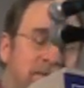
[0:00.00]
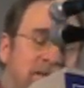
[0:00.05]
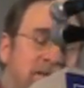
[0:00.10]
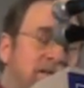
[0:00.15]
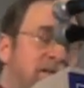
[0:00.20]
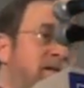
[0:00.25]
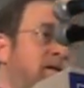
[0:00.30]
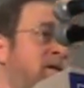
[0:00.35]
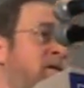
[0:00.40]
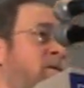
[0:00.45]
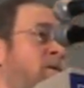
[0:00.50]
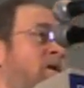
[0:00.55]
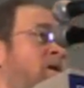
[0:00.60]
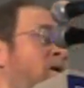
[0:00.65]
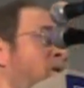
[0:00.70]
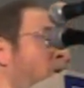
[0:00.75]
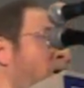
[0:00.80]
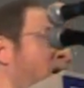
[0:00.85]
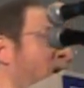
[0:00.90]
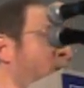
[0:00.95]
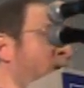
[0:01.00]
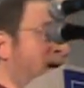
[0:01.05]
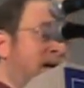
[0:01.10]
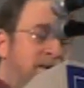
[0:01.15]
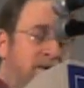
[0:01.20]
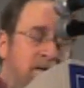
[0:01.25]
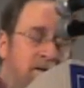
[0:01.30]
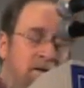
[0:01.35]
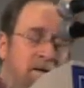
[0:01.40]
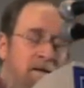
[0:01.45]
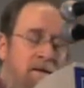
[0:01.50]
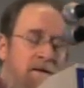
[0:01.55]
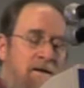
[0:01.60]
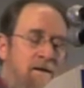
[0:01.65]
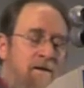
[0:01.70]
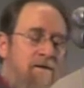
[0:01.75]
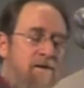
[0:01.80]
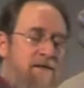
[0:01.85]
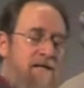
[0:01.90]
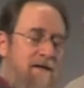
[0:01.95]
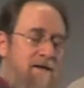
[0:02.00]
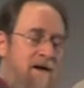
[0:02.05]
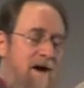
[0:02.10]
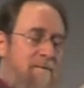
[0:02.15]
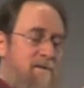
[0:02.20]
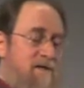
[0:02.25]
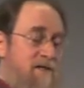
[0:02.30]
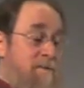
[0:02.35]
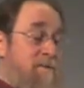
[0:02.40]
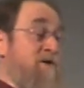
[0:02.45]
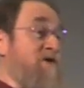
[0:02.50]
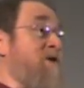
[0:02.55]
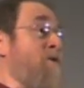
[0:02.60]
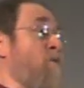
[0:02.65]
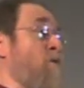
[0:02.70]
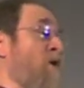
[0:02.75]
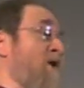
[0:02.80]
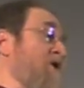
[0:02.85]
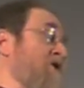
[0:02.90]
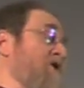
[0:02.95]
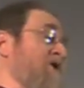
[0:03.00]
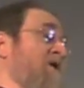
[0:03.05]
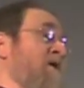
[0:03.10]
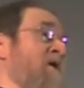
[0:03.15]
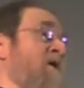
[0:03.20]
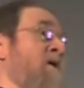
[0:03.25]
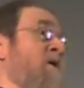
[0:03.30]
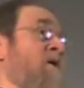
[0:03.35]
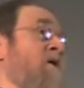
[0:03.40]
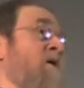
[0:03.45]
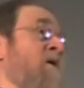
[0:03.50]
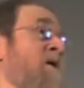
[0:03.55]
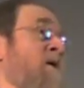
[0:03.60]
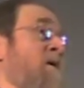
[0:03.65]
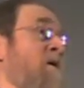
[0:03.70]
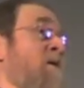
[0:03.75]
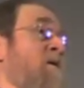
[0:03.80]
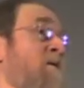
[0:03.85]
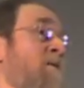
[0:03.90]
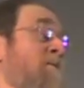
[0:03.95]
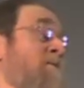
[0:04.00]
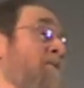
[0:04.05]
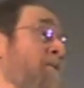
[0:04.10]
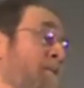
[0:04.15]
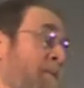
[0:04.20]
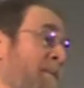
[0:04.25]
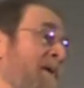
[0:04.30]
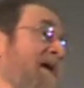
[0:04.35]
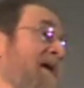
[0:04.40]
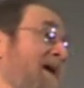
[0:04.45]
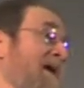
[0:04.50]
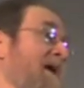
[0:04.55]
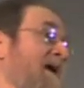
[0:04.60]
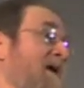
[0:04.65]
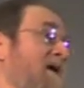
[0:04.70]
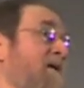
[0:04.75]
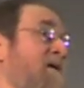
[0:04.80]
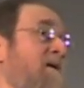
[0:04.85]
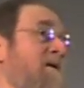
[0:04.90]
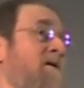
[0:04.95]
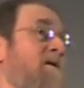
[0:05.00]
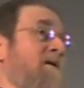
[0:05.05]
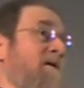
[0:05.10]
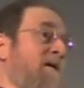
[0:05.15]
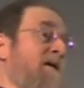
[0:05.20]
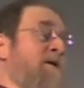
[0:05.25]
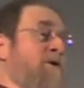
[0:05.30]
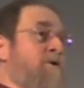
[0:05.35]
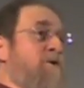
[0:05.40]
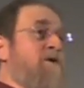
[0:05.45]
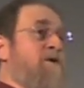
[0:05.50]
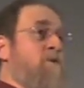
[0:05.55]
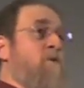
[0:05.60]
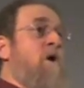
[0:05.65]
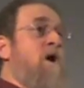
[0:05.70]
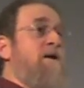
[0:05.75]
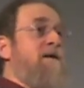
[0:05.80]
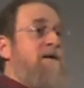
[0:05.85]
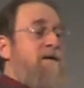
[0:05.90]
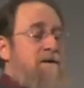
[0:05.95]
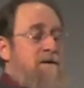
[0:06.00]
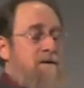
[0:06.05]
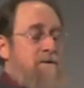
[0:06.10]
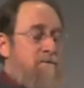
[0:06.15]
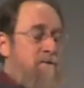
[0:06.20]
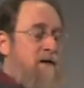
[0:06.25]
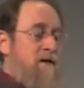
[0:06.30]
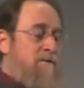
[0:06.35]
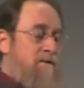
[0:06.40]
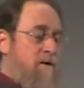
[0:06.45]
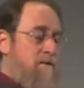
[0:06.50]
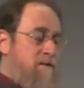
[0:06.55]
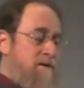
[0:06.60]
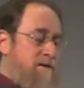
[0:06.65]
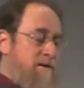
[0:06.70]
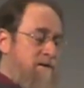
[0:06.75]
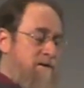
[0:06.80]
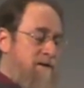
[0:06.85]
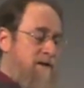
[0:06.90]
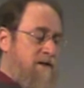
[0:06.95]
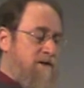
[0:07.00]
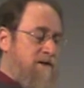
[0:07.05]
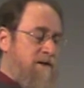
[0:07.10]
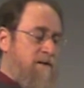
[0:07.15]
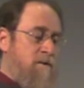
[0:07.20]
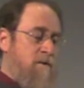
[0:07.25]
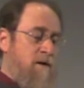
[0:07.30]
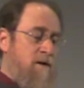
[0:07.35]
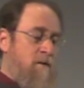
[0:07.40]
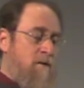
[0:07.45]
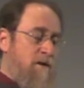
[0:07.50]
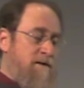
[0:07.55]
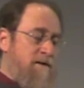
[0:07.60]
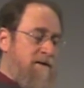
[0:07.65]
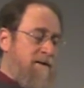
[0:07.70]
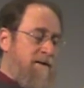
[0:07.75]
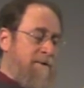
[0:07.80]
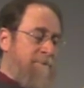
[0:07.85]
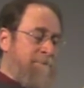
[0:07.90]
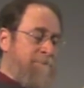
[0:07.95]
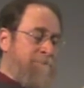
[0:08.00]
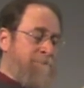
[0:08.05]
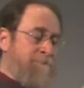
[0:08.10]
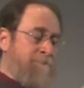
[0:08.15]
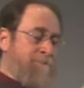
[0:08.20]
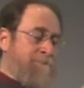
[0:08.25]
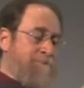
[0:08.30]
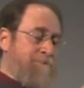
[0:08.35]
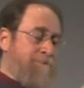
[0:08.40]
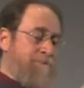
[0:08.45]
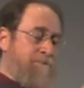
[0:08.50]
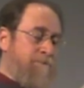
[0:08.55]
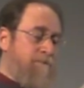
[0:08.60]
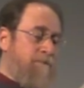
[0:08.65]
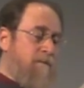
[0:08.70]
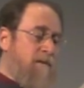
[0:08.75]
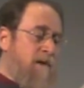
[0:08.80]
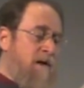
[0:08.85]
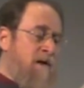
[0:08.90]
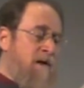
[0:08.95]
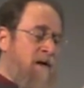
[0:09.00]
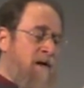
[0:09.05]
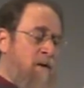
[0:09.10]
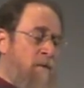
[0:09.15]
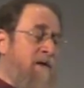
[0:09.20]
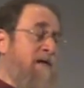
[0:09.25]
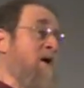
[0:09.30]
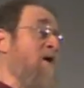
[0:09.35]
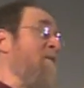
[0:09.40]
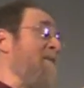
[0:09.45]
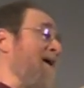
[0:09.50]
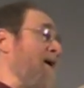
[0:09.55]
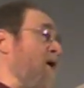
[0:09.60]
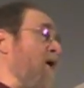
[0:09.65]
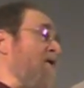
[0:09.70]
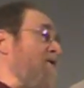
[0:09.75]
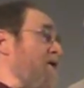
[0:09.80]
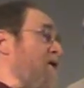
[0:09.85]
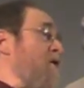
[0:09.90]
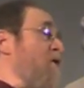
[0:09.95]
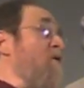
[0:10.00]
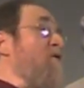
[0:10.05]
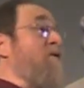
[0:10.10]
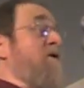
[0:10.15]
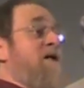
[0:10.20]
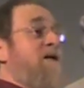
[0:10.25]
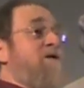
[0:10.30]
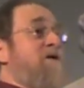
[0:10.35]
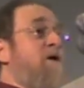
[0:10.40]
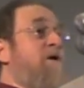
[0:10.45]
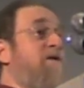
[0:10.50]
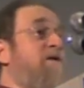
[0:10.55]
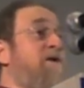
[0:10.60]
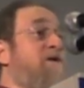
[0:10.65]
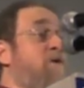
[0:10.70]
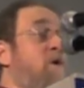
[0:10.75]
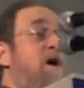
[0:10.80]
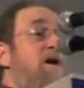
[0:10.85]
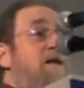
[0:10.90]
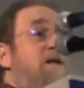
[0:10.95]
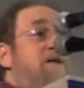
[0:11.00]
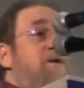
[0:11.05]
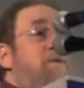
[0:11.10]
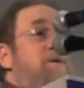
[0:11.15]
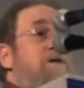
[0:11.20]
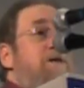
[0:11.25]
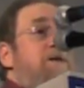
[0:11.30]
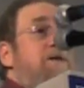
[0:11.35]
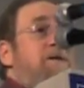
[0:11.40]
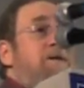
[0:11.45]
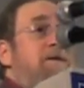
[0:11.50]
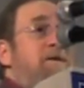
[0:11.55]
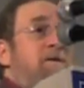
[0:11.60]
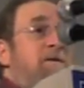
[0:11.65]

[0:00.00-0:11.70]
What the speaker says: but why do we get the Interstate Commerce Commission, which big interests wanted? Railroads essentially wanted it. We know about Herbert Hoover. Let's go to the 20s, which is